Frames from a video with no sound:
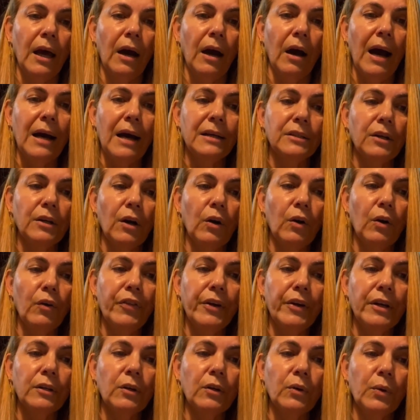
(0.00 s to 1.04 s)
and
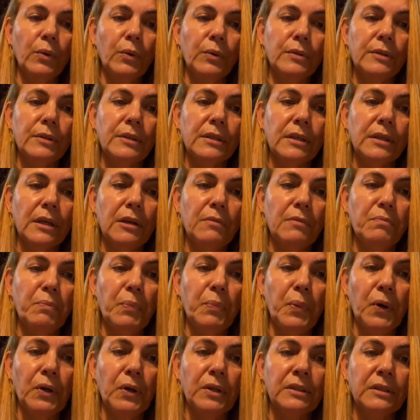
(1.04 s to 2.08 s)
other cults
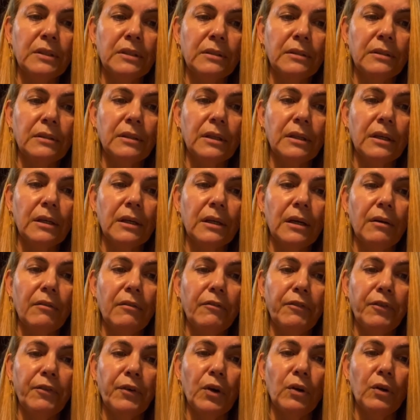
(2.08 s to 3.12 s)
imported
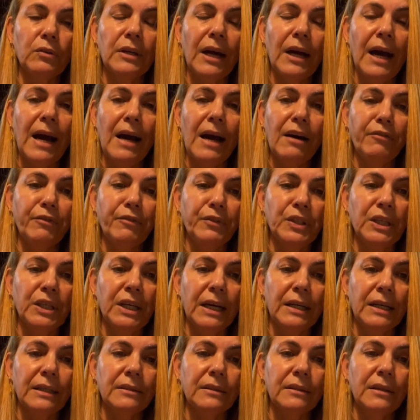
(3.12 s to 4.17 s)
from Africa.